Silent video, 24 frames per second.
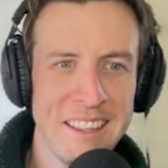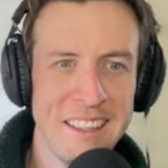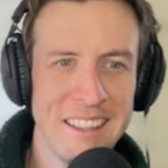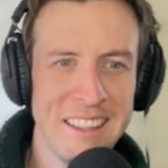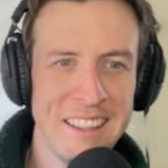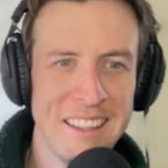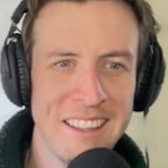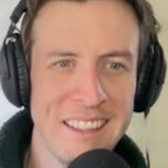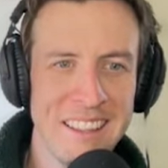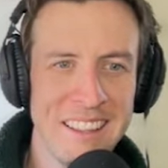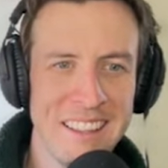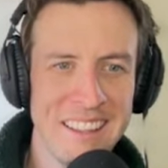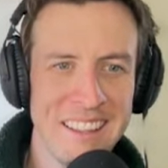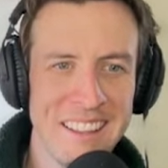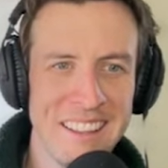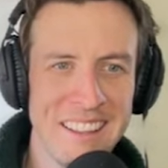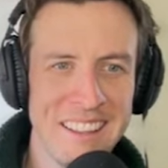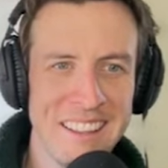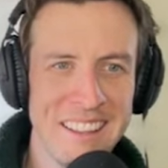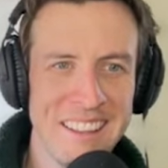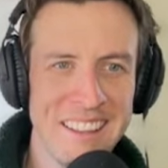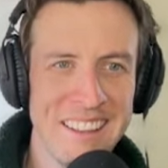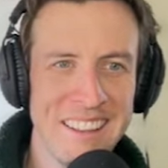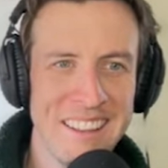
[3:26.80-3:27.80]

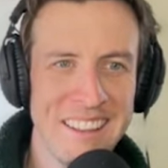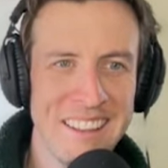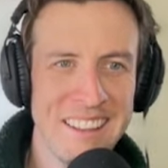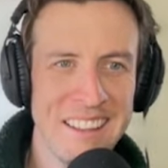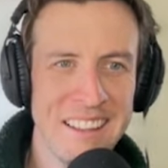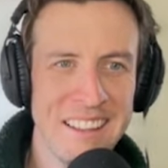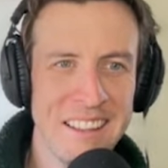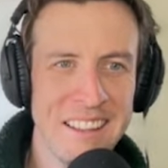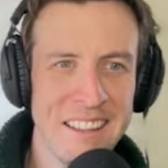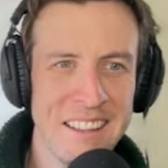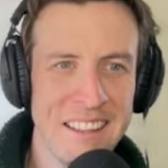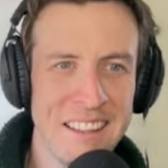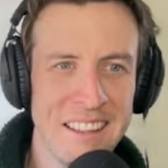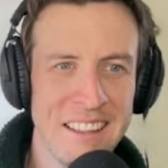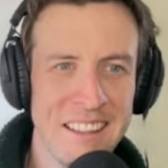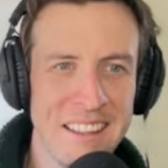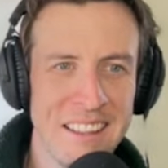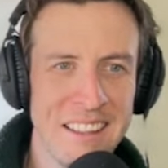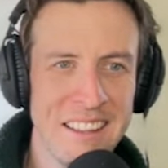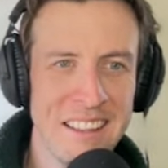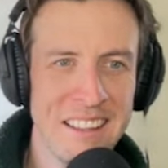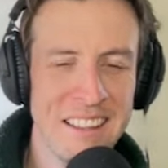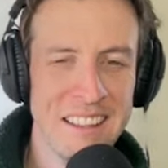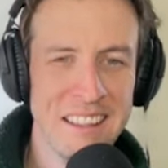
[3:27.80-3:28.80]

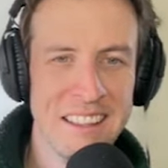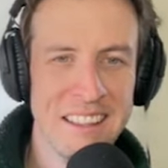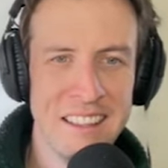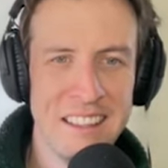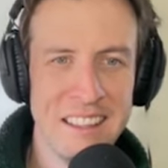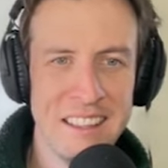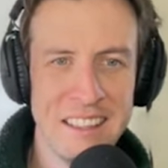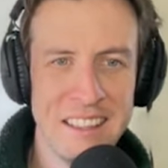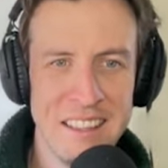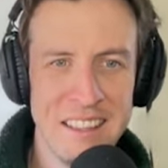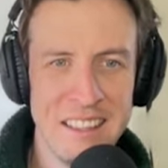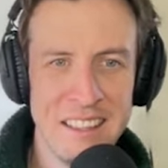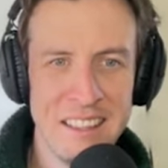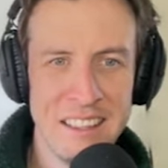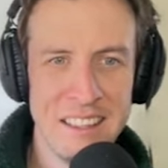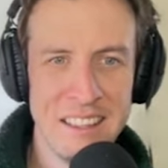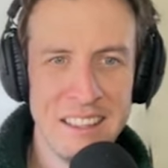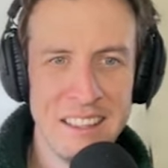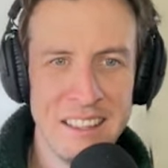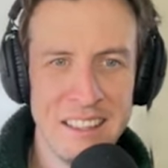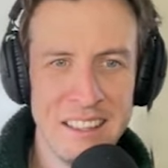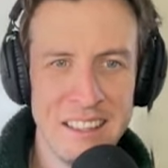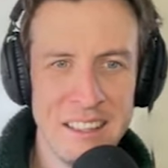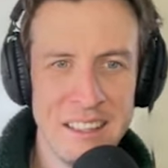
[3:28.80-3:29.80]

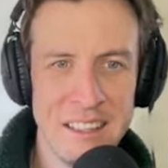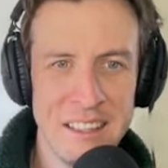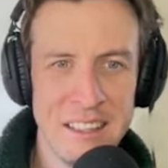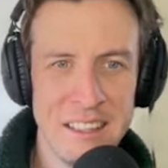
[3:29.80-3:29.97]
This person isn't speaking.